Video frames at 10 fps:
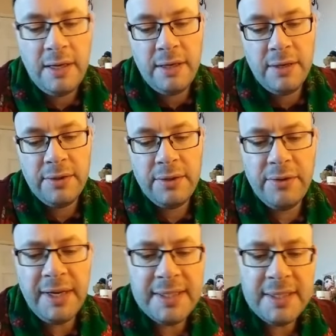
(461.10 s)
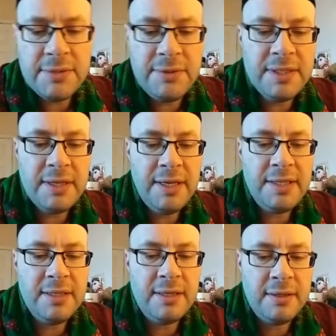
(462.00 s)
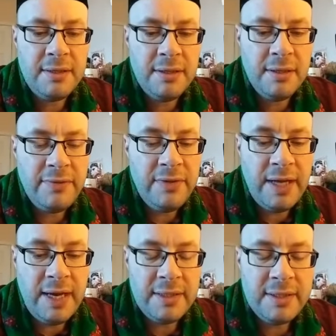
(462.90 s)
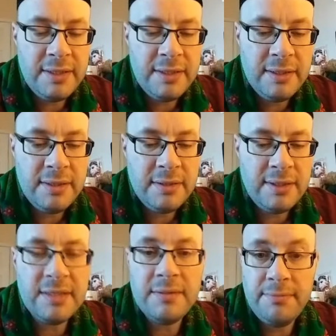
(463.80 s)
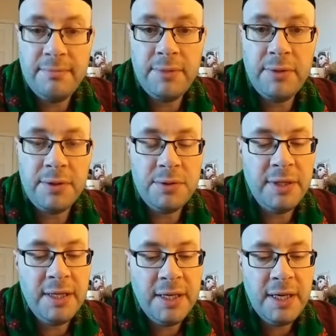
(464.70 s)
The greatest reciter of Naat, so that's poetry,